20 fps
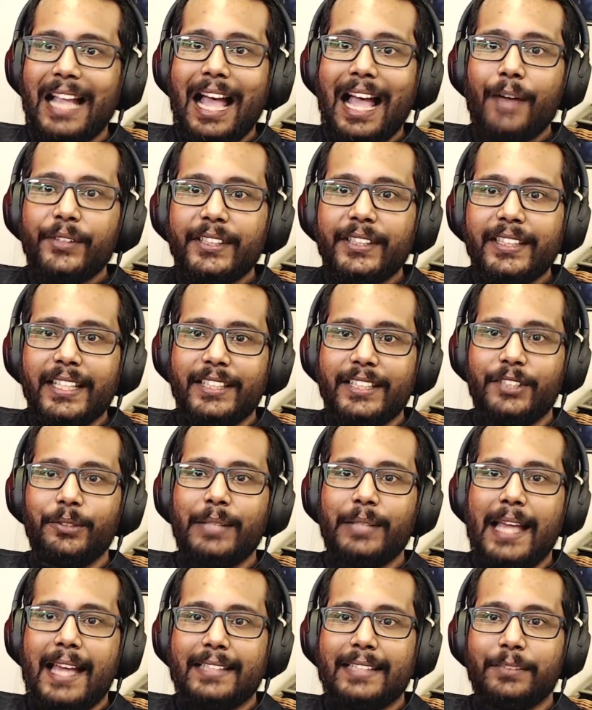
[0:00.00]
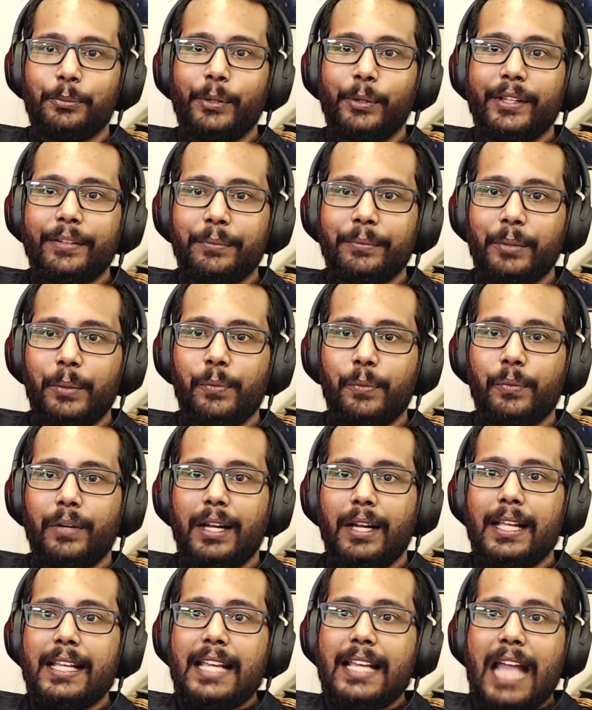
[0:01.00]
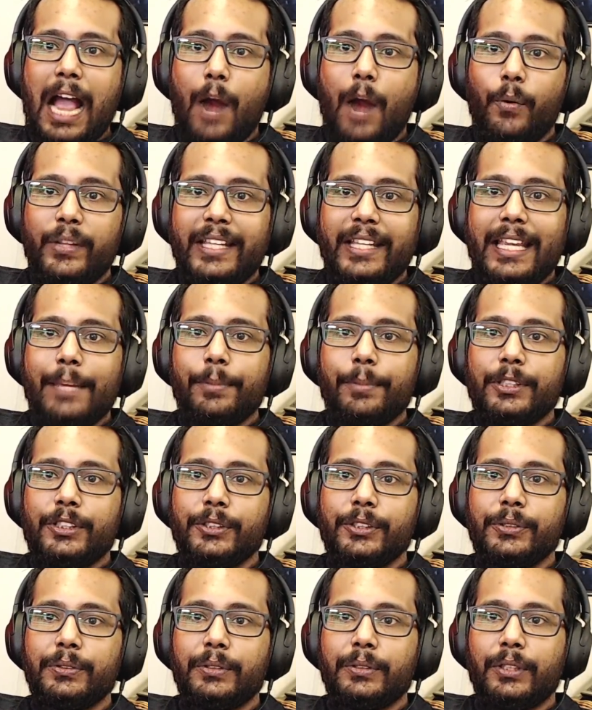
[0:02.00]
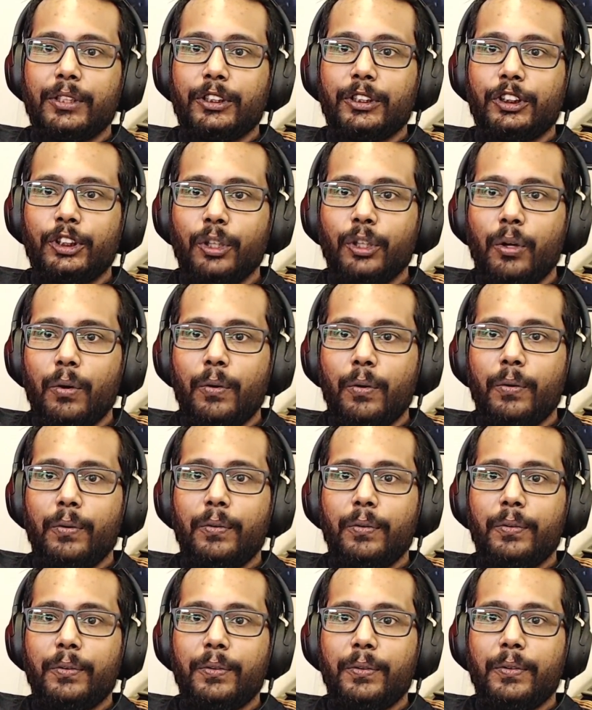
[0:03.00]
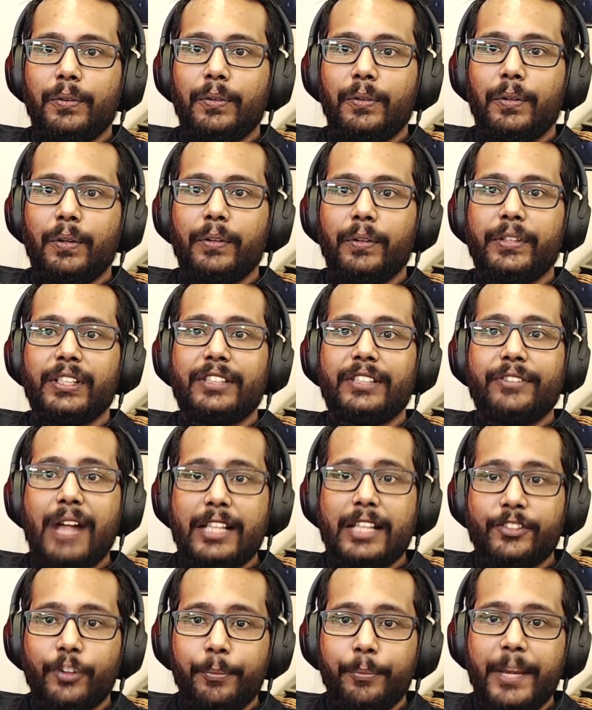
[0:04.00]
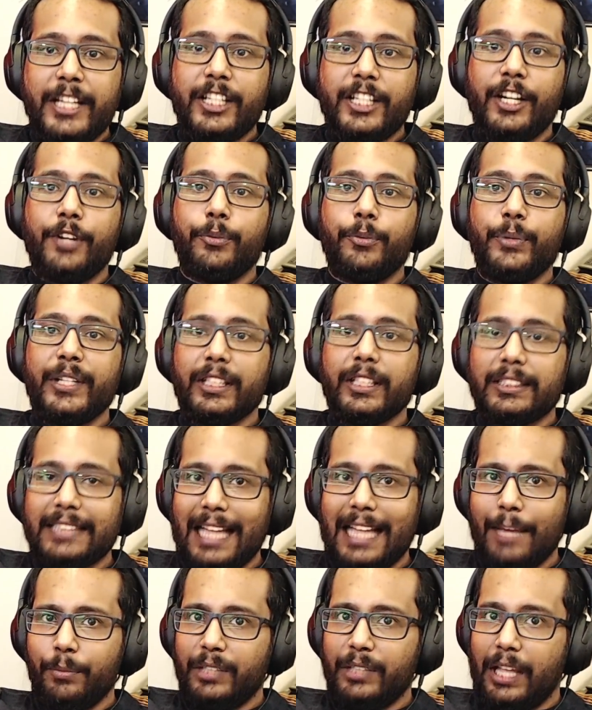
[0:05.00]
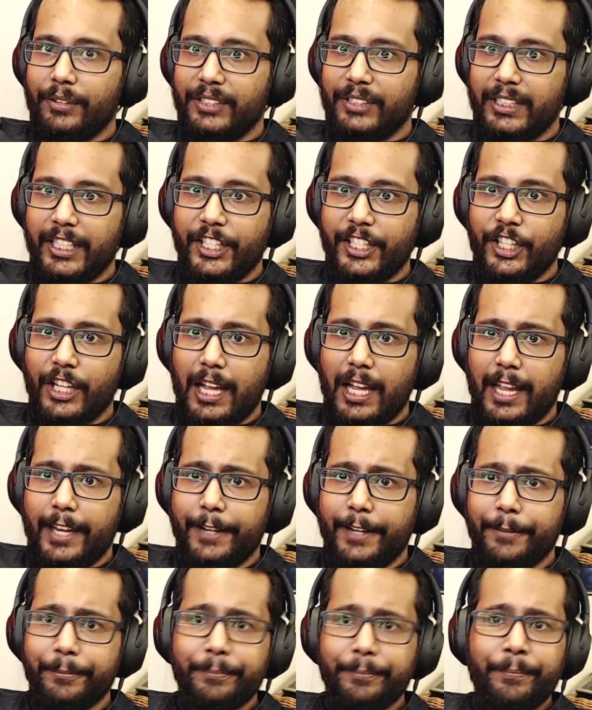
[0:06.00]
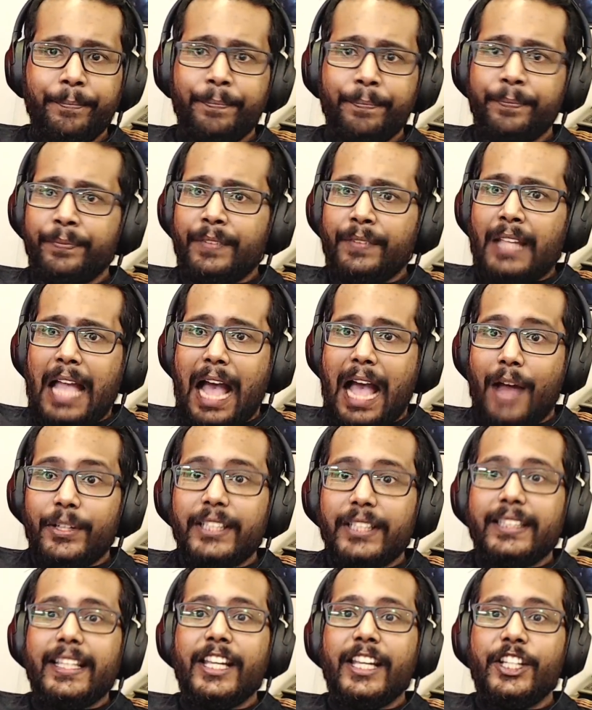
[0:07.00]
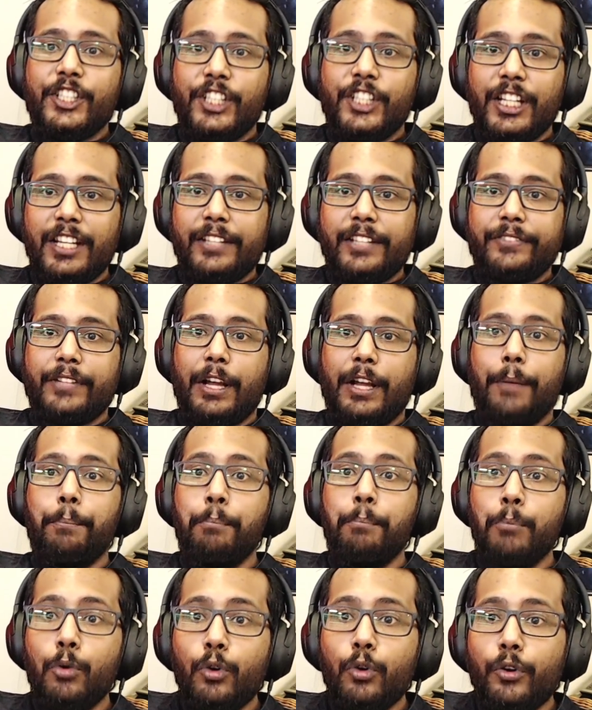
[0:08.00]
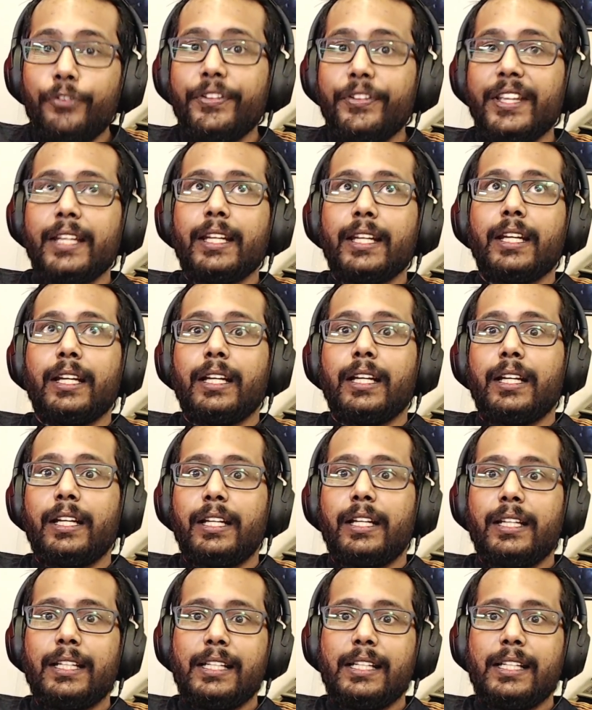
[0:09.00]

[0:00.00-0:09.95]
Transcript: how did they do that were, were, how were they able to show the transformation in real time without cgi how did they achieve a moving